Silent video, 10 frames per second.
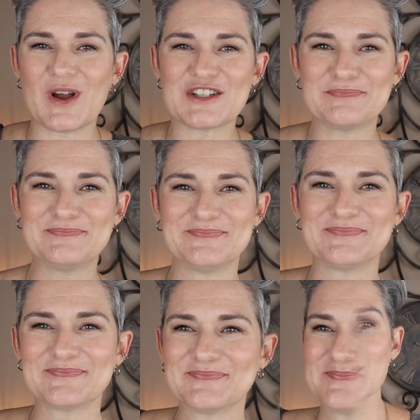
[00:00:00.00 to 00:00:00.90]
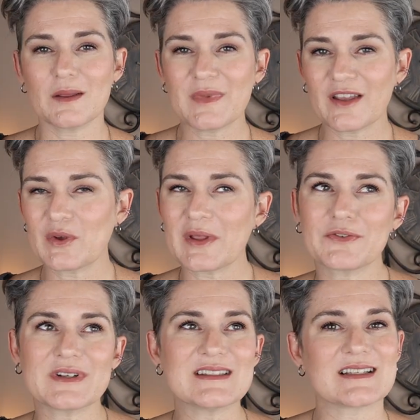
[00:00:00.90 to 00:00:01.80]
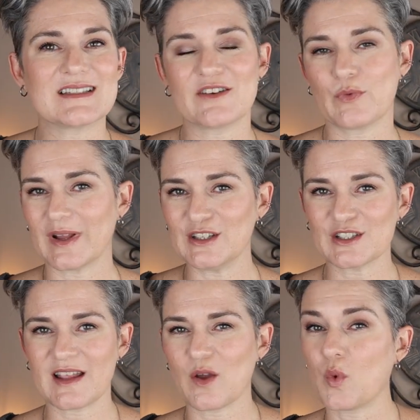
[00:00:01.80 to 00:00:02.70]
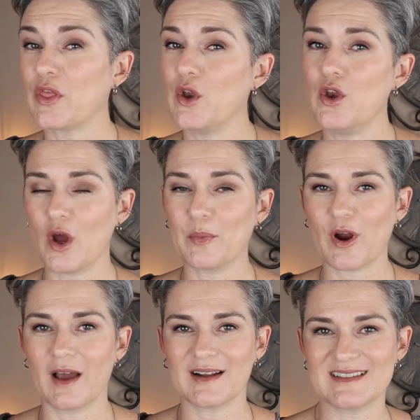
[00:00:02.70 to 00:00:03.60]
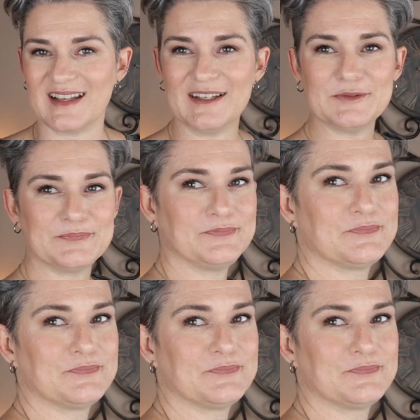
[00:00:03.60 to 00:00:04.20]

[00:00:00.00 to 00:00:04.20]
watching. So let me give you a 360 of what it looks like with no product in it.